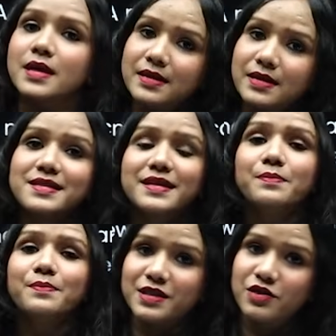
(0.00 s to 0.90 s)
things can
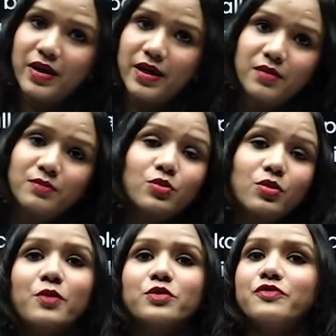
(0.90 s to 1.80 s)
pacify him. No
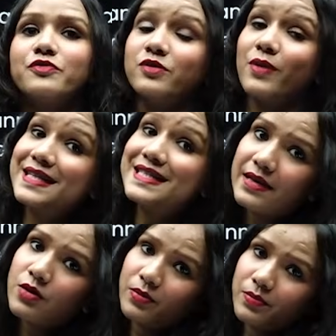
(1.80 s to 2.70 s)
amount of advice
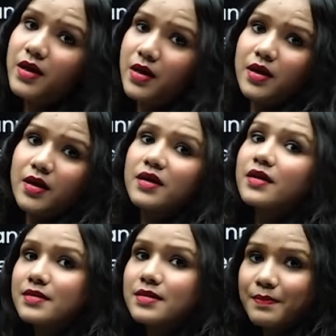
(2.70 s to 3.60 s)
cannot
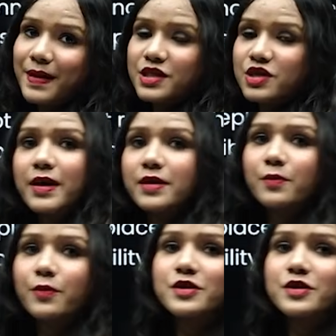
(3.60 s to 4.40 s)
pacify the boy